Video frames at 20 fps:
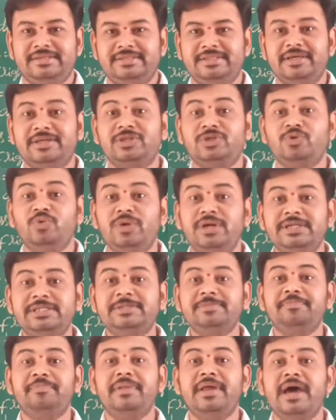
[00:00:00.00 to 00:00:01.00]
The
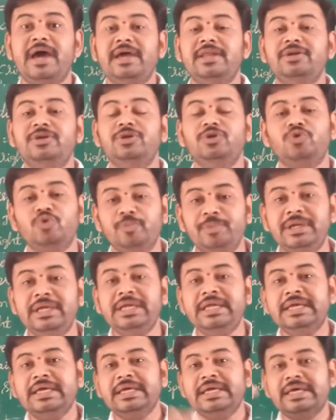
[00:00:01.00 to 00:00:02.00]
students planned to
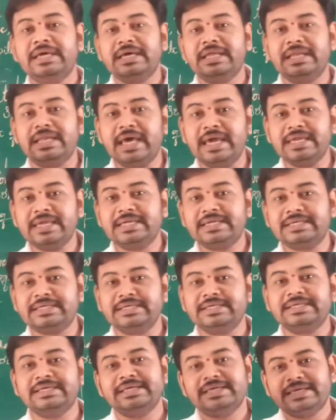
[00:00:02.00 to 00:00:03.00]
be like
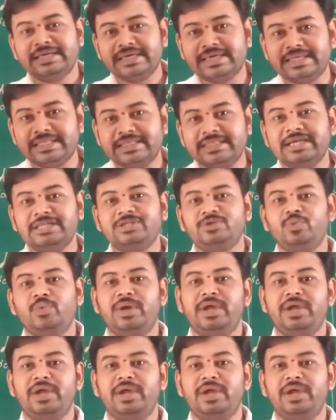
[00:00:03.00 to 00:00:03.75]
in that